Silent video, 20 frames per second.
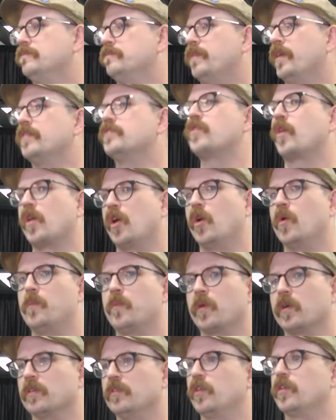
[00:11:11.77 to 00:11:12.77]
But it's our hope.
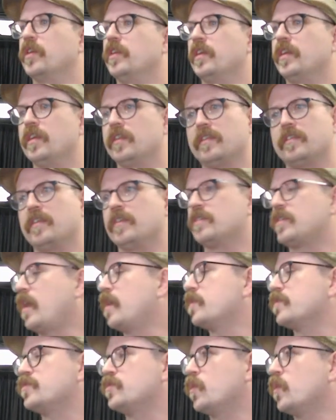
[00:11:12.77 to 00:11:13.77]
We're looking to get the
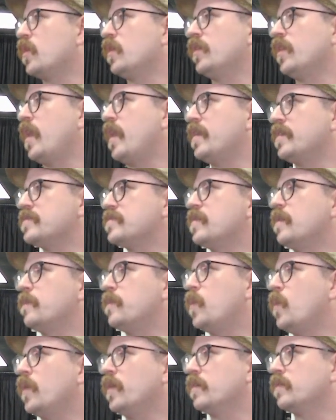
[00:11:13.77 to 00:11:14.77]
entire store online at some point.